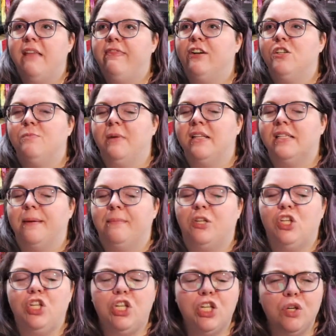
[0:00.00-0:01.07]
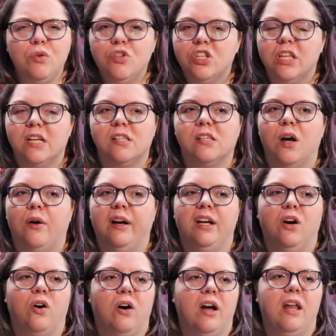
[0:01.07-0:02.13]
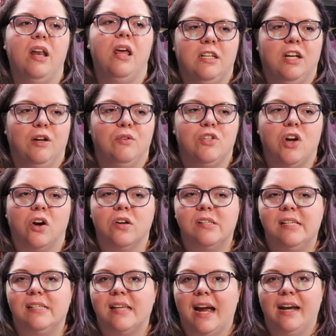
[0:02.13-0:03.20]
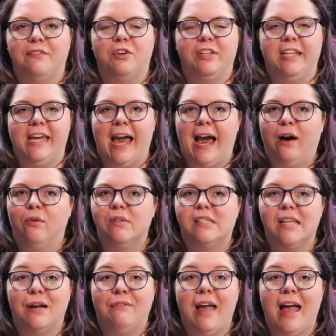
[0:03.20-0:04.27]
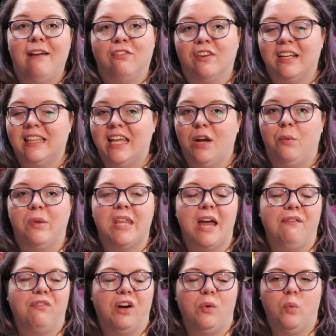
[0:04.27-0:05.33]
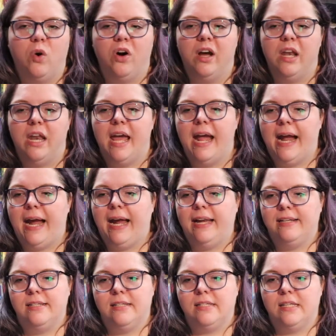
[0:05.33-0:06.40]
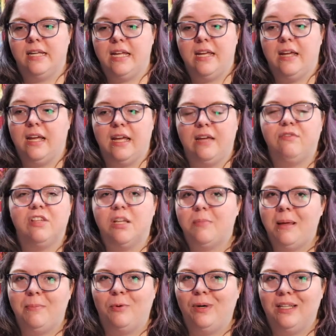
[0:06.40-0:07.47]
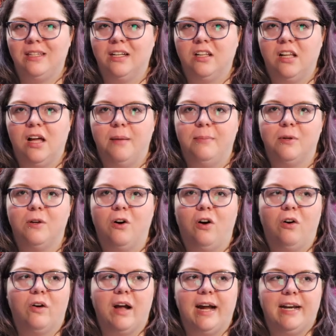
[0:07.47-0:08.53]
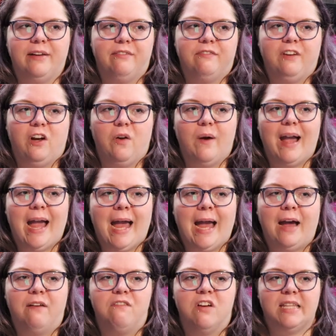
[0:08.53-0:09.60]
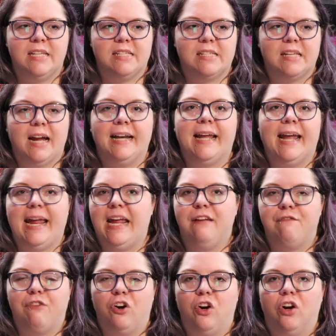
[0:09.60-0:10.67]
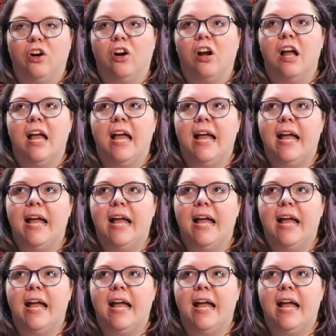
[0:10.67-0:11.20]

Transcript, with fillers: There's been some huge things going on. You know, Darcy's kind of on the outs of everything with everyone and even the people in the club all kind of, you know, have this kind of hate for her.